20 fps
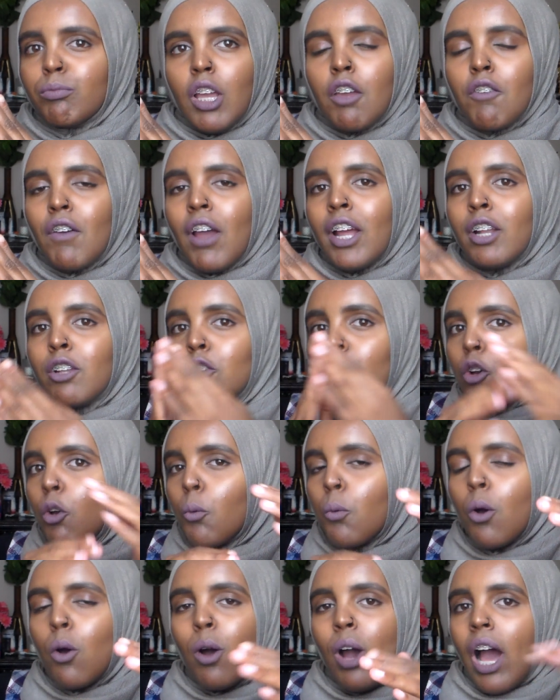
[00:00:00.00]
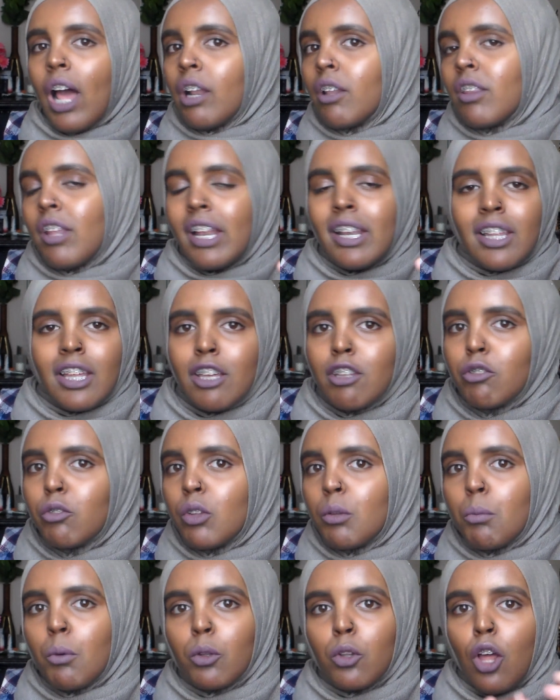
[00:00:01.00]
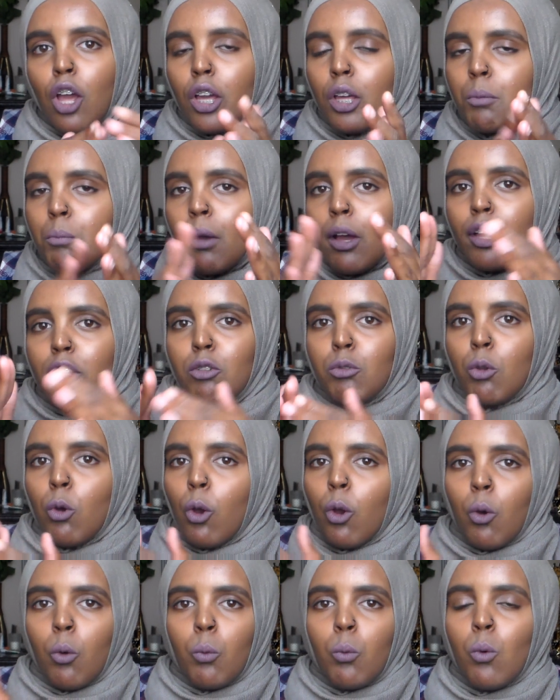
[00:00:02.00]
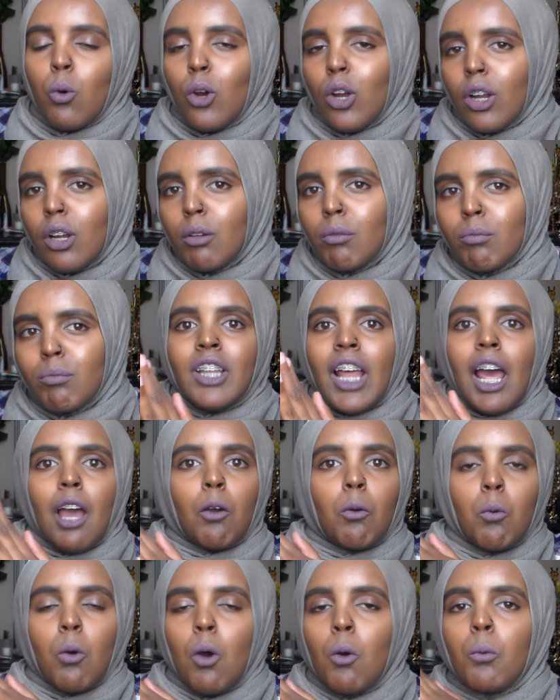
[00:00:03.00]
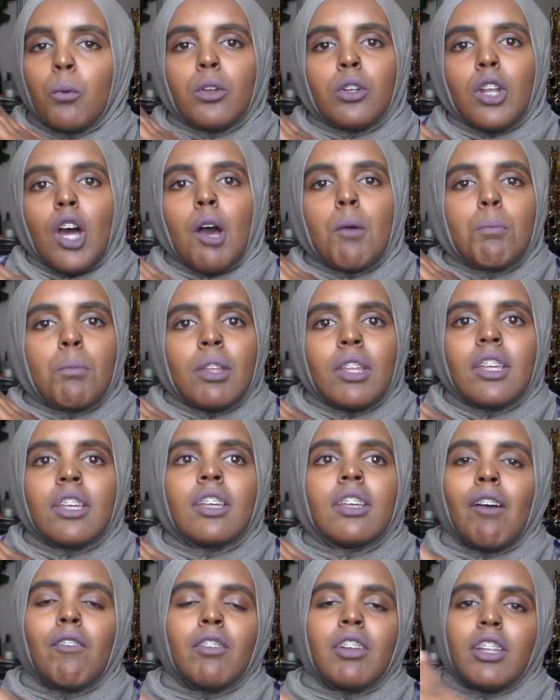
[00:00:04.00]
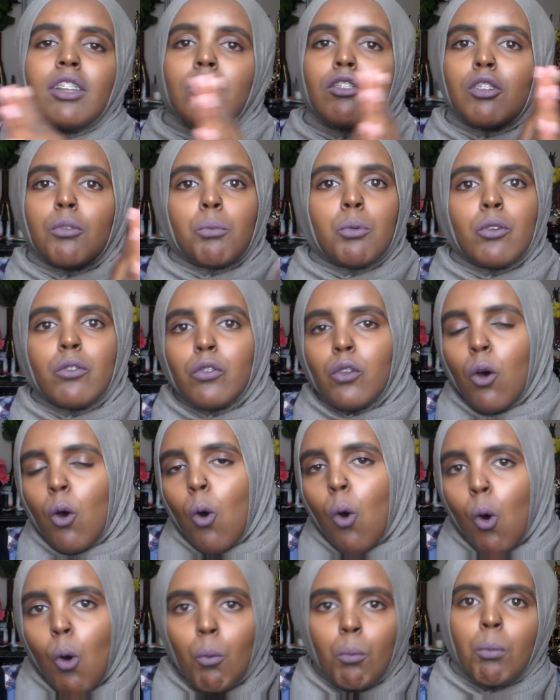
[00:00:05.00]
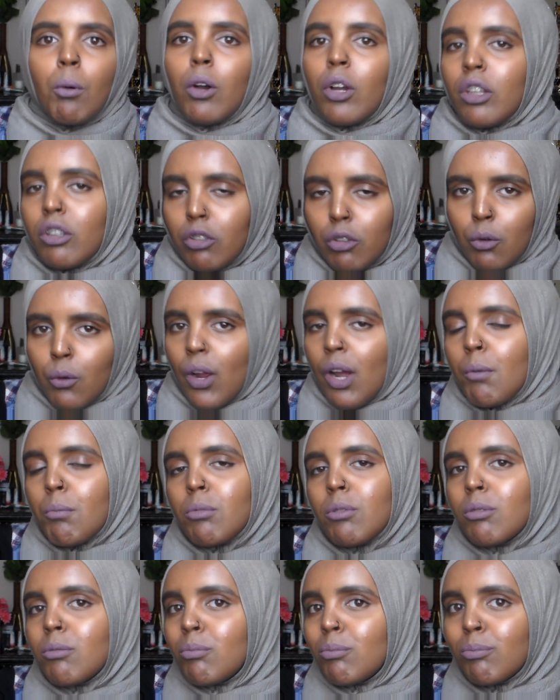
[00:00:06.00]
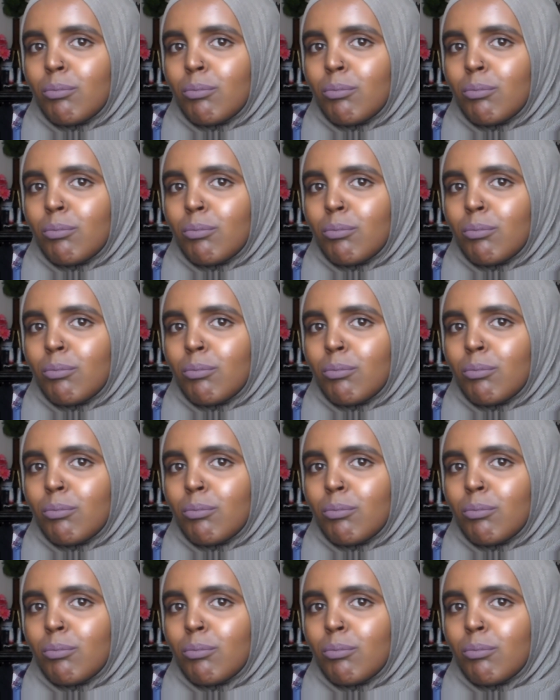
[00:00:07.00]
If I took a quote out of any history book talking about historical war, that quote would not be evidence to prove the whole book is corrupt.